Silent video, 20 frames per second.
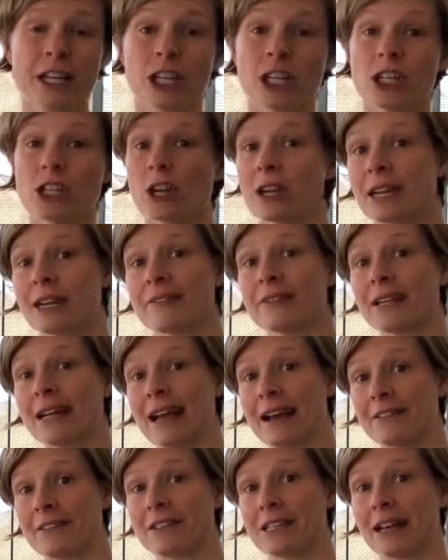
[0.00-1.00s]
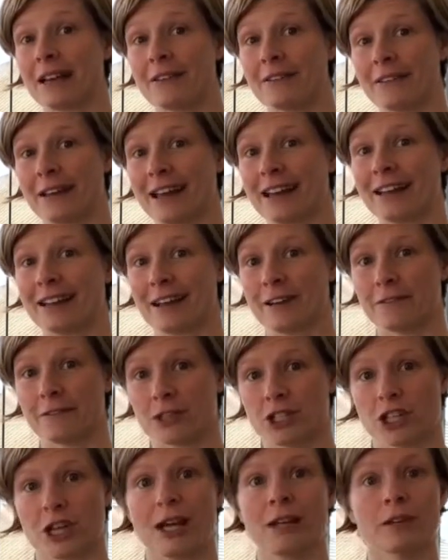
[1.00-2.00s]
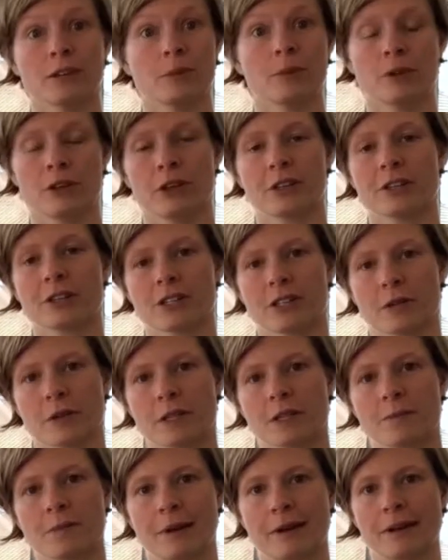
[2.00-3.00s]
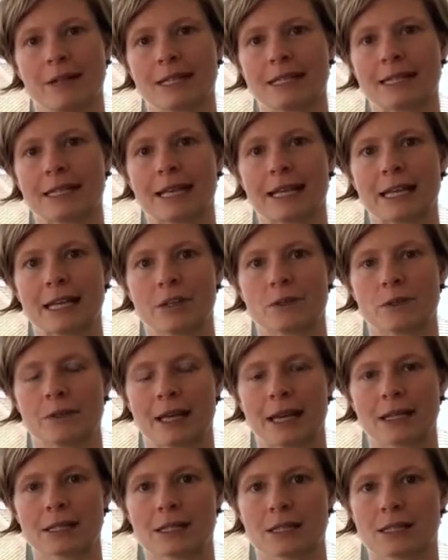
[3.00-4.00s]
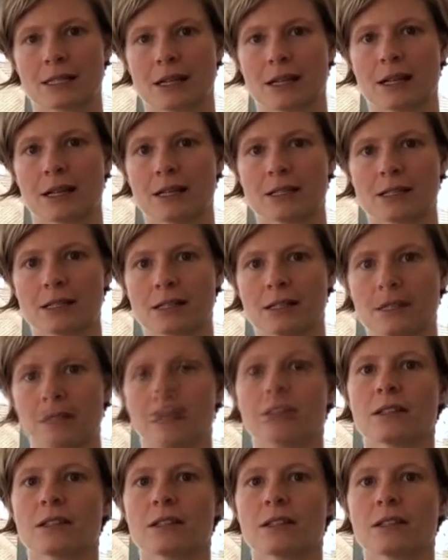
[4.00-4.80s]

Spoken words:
You don't even have to have had a vaginal birth to experience leakage with exercise.